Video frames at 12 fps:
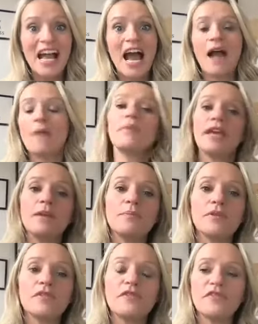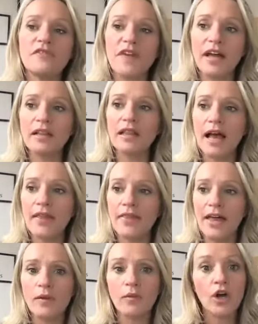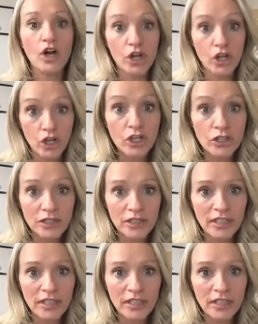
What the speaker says: and people felt like they were heard.